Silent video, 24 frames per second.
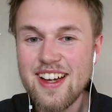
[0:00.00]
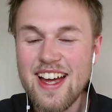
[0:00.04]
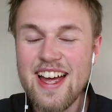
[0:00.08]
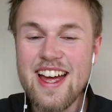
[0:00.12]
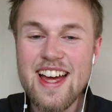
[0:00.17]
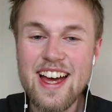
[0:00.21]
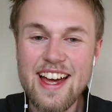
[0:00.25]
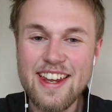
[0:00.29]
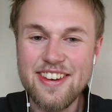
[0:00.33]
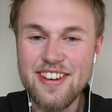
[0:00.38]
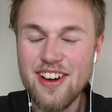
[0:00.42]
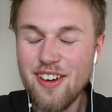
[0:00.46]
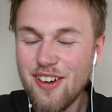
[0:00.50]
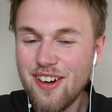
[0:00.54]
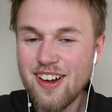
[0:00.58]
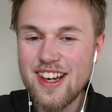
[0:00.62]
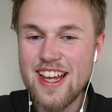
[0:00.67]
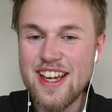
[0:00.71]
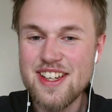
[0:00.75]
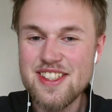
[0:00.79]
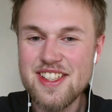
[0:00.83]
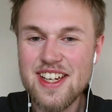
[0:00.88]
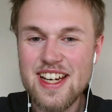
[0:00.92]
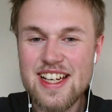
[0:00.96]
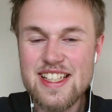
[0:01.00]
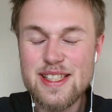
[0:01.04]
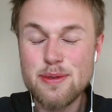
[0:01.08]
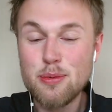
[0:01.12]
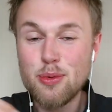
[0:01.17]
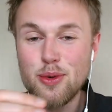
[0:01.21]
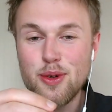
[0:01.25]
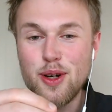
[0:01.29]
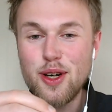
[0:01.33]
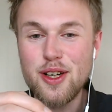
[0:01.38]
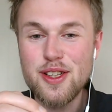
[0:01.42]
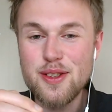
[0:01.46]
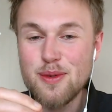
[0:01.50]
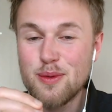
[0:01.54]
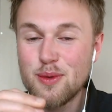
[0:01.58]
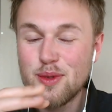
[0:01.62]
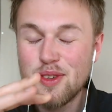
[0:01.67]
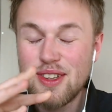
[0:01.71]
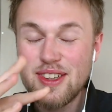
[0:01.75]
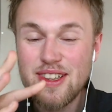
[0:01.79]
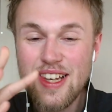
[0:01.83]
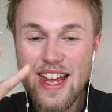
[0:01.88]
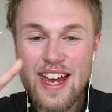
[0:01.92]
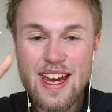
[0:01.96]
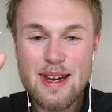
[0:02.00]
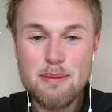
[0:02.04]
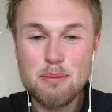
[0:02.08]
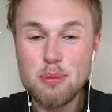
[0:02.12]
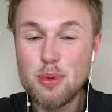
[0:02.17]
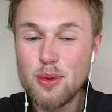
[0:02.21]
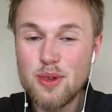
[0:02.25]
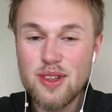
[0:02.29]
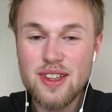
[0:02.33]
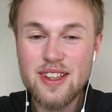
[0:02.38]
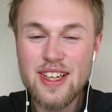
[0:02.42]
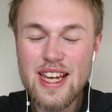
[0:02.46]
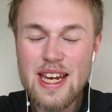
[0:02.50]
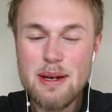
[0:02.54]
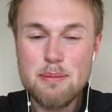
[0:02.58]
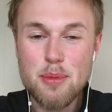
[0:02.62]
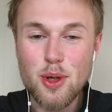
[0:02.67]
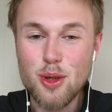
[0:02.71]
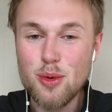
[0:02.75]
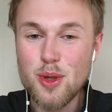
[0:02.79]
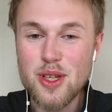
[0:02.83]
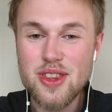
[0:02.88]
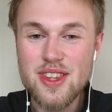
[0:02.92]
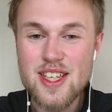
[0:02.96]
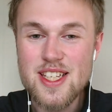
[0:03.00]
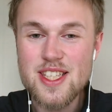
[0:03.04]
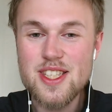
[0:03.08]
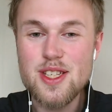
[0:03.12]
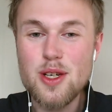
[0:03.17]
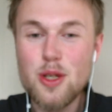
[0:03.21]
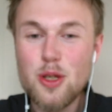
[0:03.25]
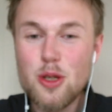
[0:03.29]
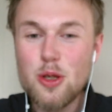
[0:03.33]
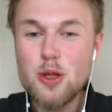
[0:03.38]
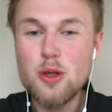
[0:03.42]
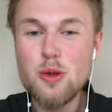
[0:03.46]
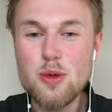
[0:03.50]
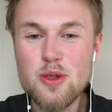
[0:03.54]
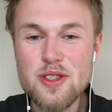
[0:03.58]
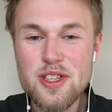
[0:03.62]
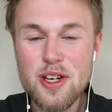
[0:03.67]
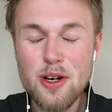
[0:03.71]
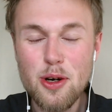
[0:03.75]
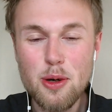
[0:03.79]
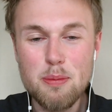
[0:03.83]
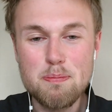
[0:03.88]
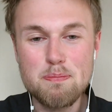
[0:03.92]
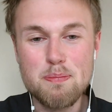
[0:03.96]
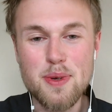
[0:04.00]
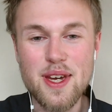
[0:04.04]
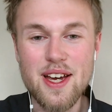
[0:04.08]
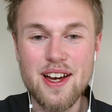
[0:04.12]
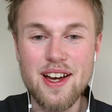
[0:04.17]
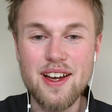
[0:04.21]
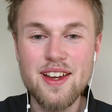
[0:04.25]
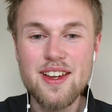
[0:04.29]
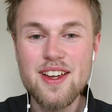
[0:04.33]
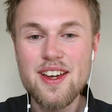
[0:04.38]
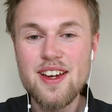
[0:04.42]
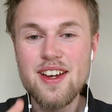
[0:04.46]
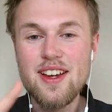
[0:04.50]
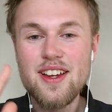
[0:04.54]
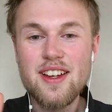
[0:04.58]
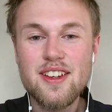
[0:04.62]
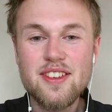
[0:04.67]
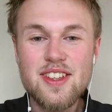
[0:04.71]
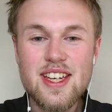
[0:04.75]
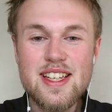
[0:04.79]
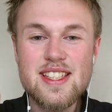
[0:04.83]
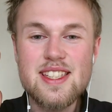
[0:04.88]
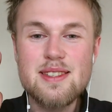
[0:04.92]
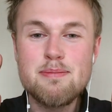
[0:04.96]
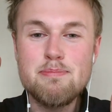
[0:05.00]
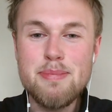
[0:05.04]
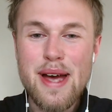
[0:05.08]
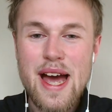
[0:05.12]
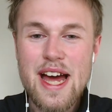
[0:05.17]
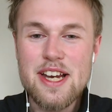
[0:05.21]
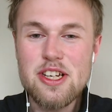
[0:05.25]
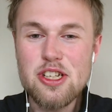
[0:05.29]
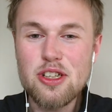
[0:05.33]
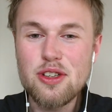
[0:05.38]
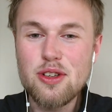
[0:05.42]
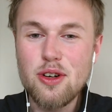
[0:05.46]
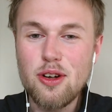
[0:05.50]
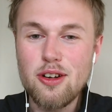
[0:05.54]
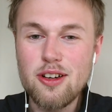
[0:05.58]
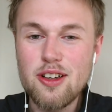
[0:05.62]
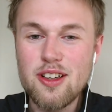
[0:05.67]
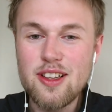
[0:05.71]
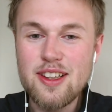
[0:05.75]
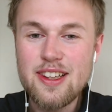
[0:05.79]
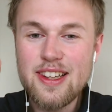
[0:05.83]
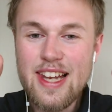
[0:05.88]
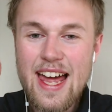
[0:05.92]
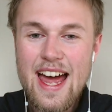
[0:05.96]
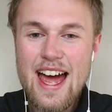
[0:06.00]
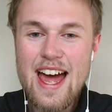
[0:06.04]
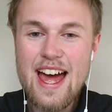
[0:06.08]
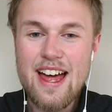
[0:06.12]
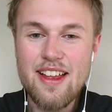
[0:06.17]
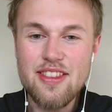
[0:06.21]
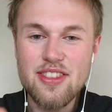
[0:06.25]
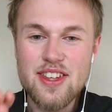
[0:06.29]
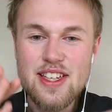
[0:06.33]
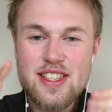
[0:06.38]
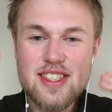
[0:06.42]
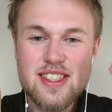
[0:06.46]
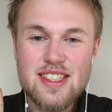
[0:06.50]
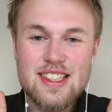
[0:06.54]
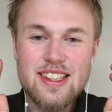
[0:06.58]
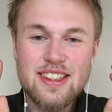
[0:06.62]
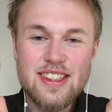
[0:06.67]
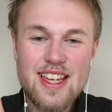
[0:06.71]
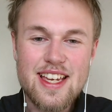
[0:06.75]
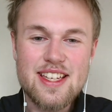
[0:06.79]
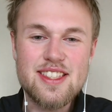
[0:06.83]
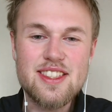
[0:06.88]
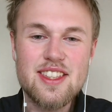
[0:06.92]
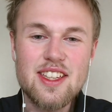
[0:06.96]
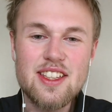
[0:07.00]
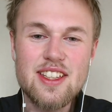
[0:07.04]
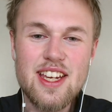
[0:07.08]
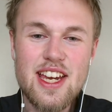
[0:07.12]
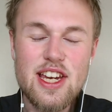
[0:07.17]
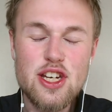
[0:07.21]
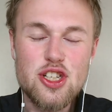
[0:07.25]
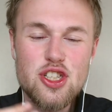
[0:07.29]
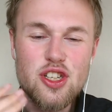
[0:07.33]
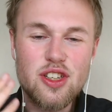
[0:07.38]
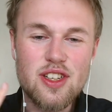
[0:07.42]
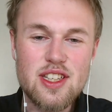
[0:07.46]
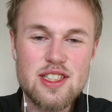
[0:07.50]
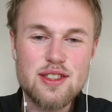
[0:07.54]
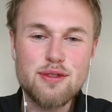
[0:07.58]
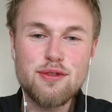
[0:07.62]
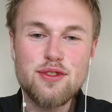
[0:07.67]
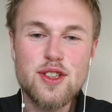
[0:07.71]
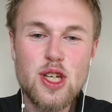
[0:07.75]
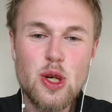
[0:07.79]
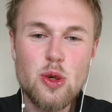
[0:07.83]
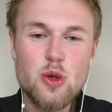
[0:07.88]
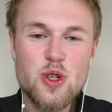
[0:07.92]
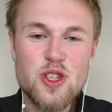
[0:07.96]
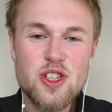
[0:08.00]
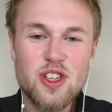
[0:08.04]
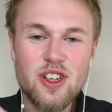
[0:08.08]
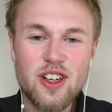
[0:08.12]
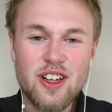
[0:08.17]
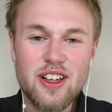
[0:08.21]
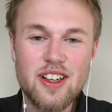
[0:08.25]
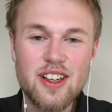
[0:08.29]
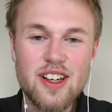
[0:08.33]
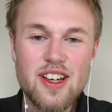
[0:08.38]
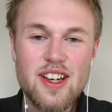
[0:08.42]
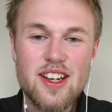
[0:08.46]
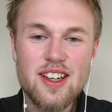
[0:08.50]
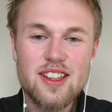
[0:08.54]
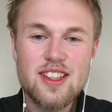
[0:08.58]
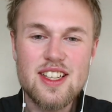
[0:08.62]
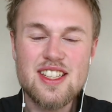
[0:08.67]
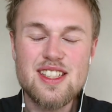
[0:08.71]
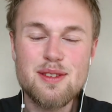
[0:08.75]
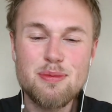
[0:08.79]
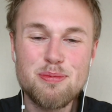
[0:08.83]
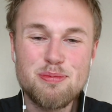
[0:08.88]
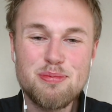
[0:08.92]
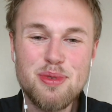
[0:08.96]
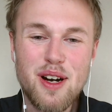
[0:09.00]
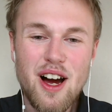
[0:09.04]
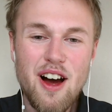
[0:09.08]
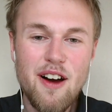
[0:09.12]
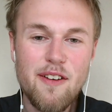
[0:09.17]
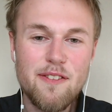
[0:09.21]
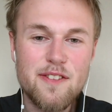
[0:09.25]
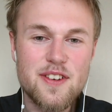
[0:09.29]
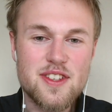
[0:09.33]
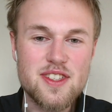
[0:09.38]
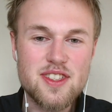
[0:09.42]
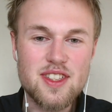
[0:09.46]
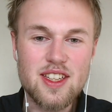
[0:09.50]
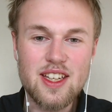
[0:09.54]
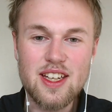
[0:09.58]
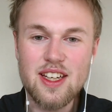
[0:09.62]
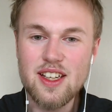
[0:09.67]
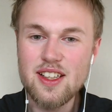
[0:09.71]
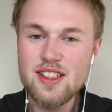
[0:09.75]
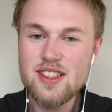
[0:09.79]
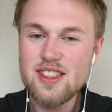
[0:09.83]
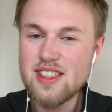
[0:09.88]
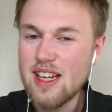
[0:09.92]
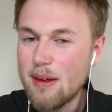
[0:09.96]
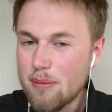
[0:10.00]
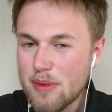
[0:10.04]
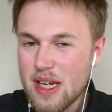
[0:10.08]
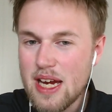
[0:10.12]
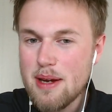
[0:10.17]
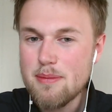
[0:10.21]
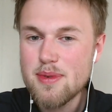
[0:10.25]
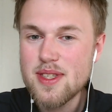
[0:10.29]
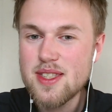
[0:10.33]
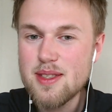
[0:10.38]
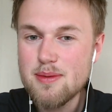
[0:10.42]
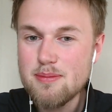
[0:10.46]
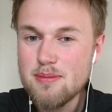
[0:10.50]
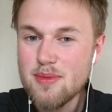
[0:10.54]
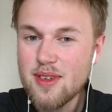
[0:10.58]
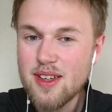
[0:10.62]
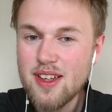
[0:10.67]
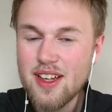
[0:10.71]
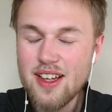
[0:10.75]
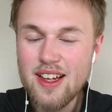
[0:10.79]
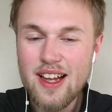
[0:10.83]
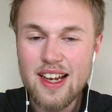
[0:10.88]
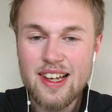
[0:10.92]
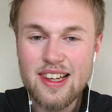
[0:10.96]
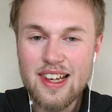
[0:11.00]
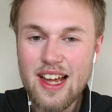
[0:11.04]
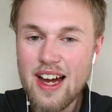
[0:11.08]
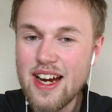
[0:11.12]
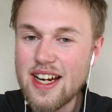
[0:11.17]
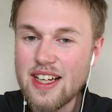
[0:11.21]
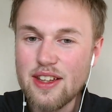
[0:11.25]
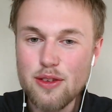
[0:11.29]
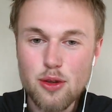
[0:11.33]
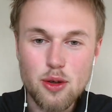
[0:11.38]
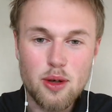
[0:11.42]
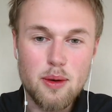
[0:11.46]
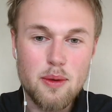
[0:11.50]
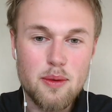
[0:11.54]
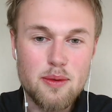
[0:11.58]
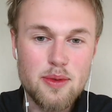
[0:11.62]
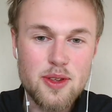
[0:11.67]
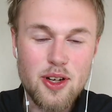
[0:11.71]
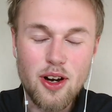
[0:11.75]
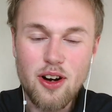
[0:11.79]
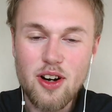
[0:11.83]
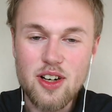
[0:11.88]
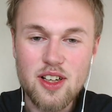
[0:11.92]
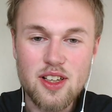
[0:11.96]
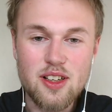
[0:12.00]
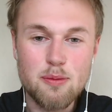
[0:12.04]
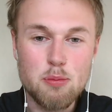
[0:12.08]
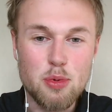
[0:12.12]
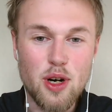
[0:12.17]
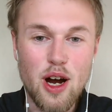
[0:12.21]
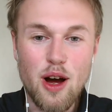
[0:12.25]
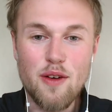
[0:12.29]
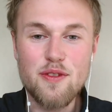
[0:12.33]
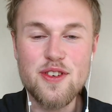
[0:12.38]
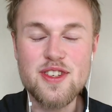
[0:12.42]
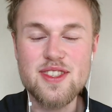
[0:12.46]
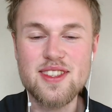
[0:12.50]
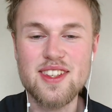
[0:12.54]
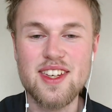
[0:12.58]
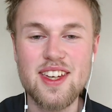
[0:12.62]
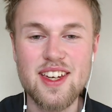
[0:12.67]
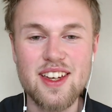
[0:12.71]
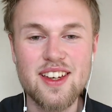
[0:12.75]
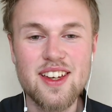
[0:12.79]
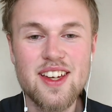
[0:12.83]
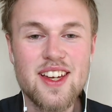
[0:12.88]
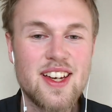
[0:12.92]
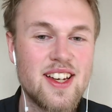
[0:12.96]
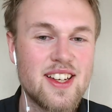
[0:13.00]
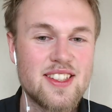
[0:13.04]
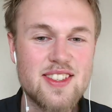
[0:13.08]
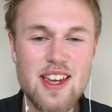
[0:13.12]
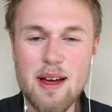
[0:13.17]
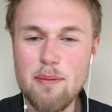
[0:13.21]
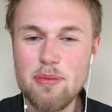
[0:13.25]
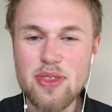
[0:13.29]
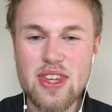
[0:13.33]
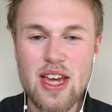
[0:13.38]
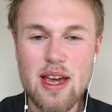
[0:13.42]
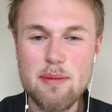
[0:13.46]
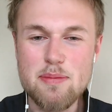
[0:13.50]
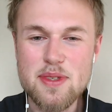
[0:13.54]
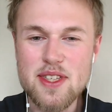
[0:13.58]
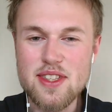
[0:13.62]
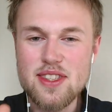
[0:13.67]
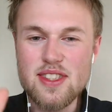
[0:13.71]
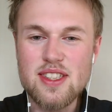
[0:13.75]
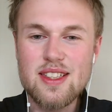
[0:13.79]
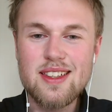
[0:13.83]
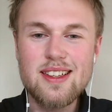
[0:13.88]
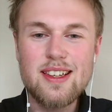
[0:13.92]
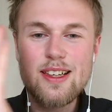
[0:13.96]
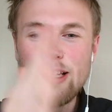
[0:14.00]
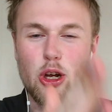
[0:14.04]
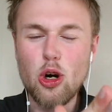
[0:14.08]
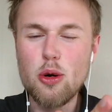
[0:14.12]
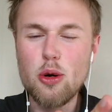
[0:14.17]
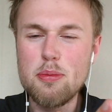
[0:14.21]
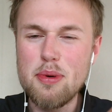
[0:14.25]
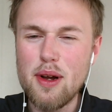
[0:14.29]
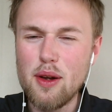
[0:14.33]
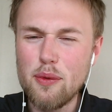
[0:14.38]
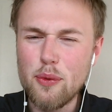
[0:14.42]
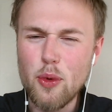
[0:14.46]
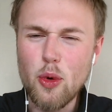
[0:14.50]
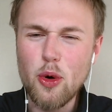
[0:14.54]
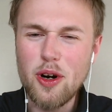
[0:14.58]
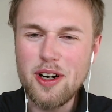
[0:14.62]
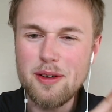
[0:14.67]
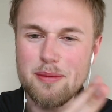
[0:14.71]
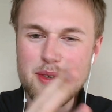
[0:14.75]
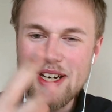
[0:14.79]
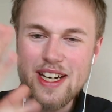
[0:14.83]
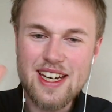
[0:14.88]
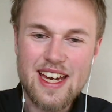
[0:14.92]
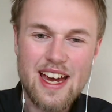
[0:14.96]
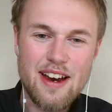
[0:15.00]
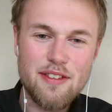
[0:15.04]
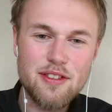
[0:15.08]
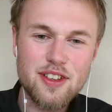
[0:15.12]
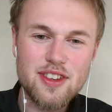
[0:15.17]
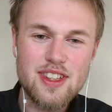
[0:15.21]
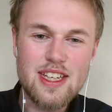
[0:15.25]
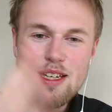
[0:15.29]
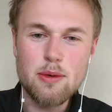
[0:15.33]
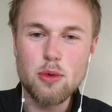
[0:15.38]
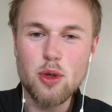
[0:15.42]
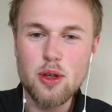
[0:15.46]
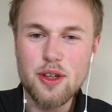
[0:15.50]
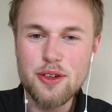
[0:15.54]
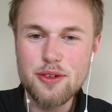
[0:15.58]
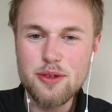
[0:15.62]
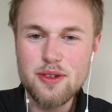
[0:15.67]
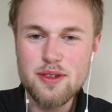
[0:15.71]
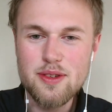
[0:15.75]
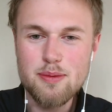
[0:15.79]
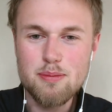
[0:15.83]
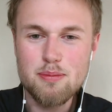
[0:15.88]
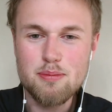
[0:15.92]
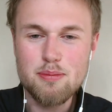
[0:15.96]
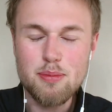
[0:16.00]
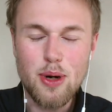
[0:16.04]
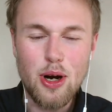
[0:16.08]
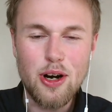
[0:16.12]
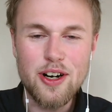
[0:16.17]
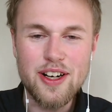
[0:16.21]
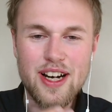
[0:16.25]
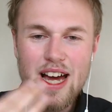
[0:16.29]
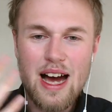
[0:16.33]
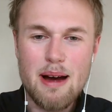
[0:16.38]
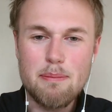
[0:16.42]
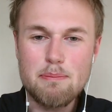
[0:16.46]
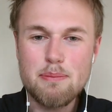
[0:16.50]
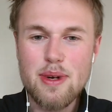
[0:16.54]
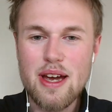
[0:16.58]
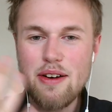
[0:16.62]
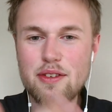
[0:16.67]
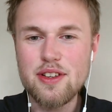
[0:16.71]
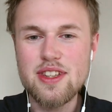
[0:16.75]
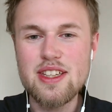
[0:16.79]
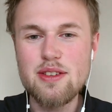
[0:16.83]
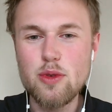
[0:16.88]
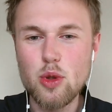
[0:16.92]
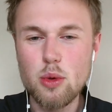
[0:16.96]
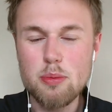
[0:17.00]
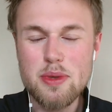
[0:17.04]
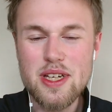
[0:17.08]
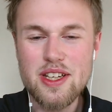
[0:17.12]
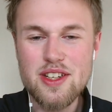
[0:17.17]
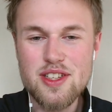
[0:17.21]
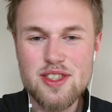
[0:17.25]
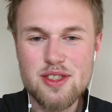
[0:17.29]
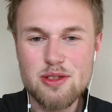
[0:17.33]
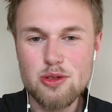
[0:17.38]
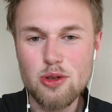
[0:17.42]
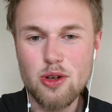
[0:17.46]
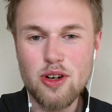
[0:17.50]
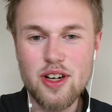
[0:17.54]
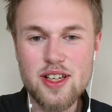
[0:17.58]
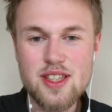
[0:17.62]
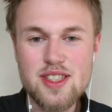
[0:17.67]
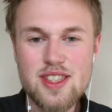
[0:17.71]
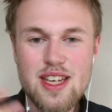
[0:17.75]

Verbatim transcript: And all NJs were lab labor with this utopia, this magical land, this destination, this future, this prophecy. Sometimes a light or dark prophecy. Sometimes it's global warming, everything will burn up, everything will be destroyed.